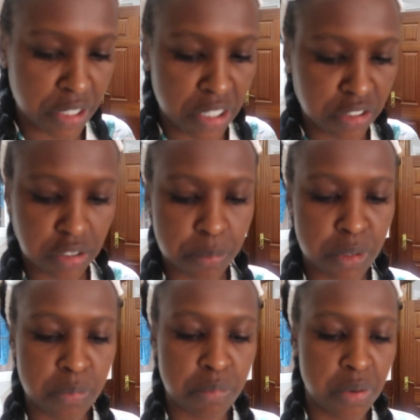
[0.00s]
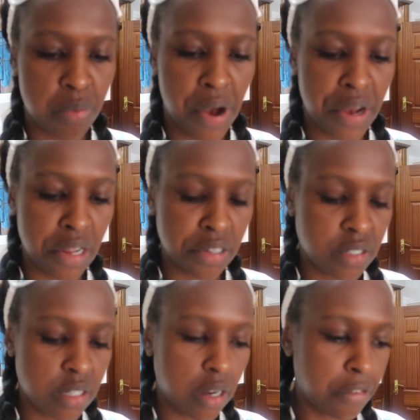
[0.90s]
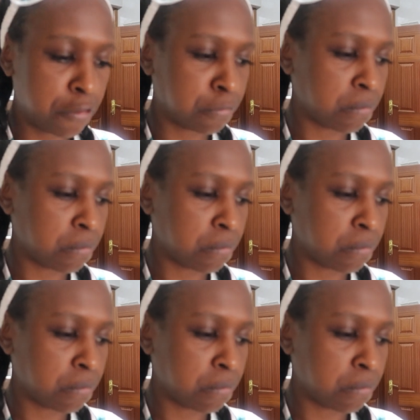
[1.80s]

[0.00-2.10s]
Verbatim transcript: days it's been raining and stuff